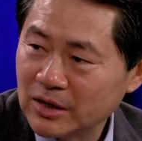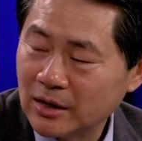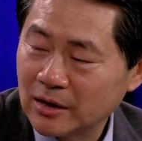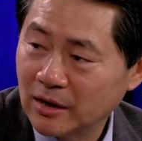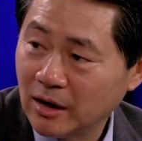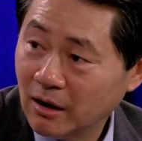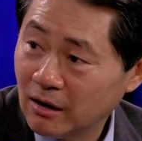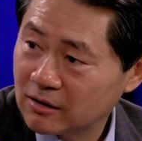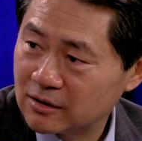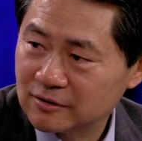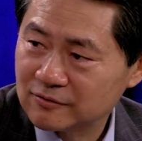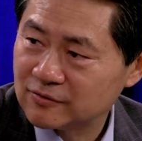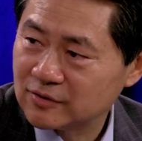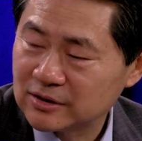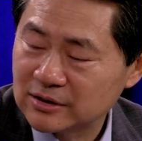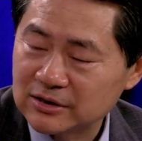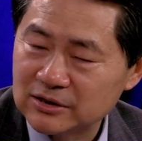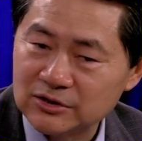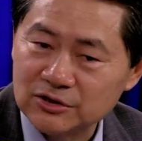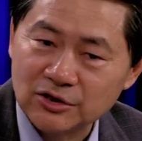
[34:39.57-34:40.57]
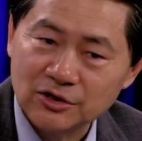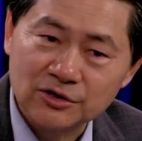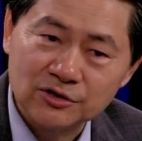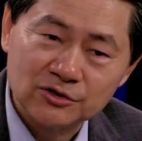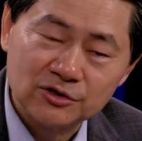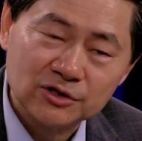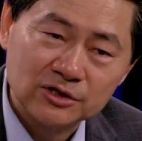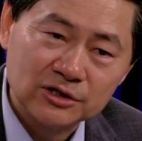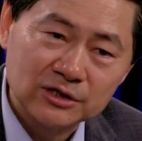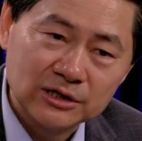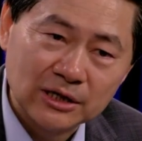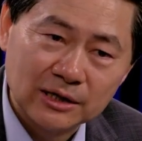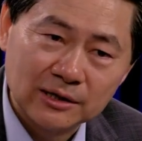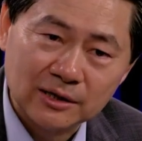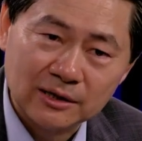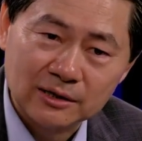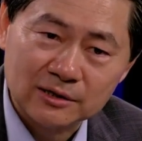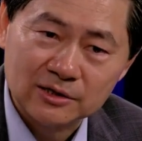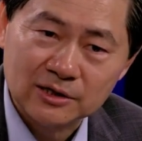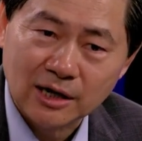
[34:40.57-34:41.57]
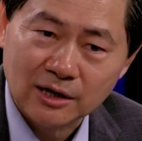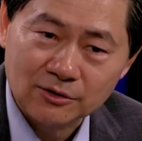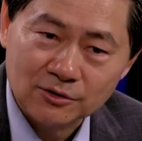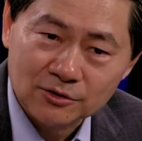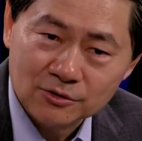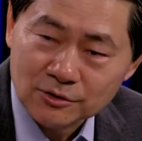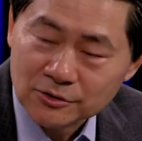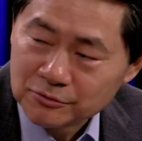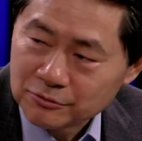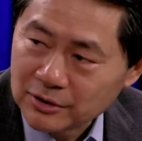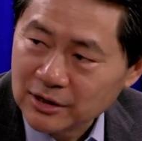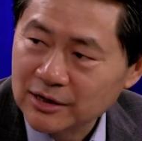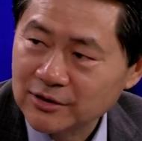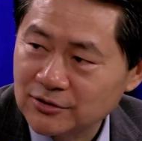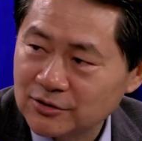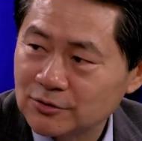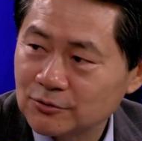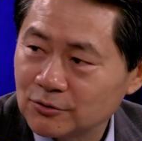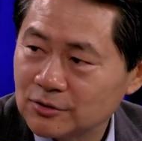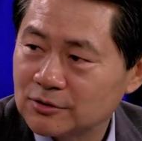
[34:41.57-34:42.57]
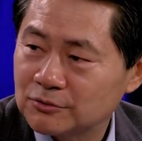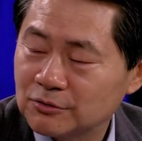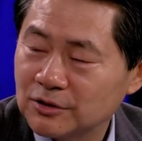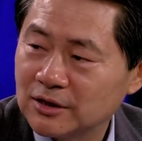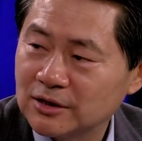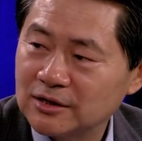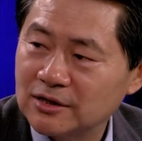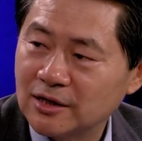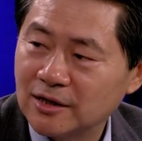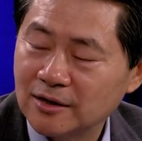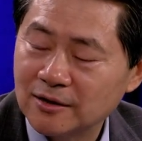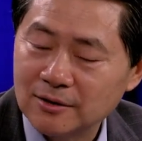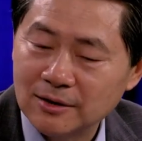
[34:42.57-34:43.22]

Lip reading: a lot of exchanges, and then the Sino-US relation was really